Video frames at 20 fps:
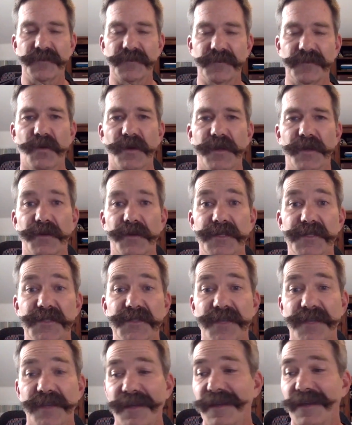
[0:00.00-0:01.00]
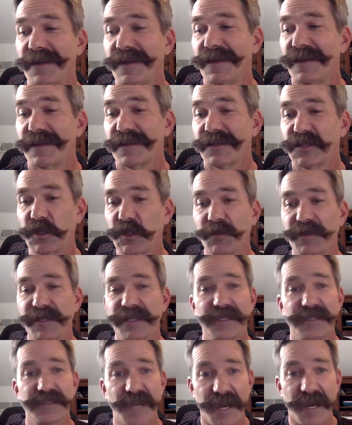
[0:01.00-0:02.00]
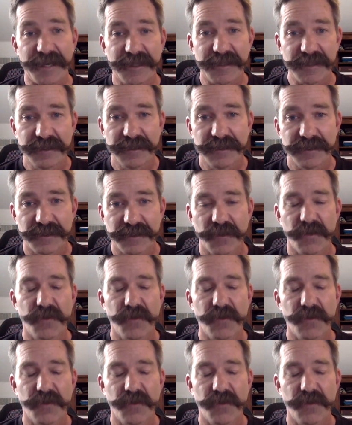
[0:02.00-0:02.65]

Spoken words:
whether it's human ignited